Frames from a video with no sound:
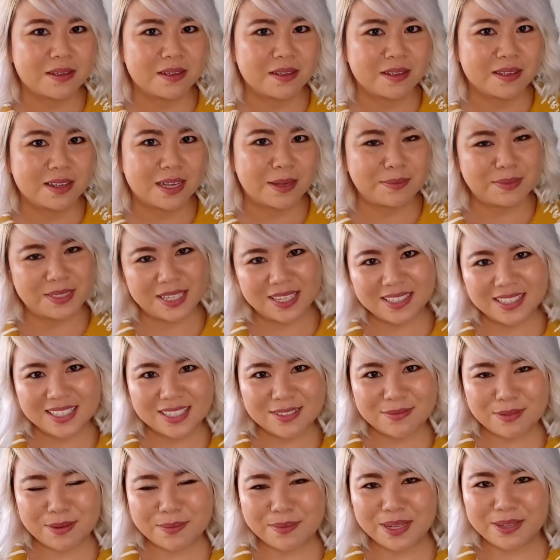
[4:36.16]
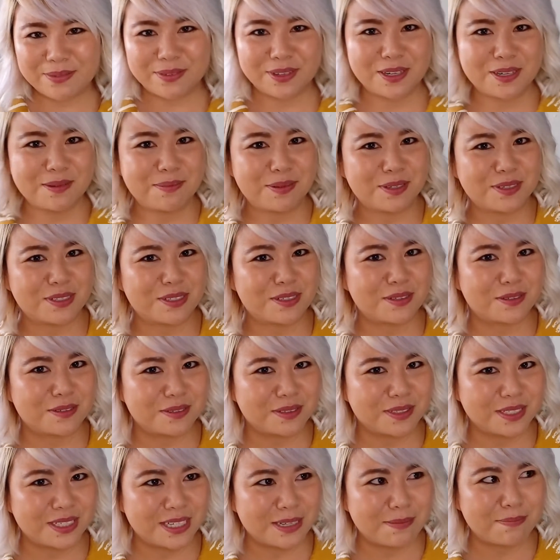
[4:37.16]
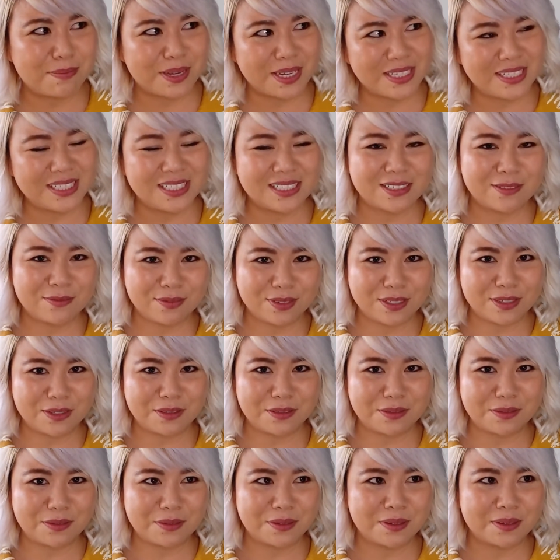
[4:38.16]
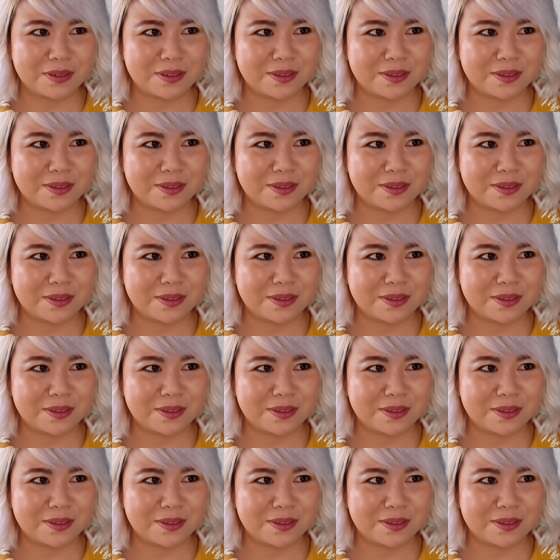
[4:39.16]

I'm saying this from a very personally biased view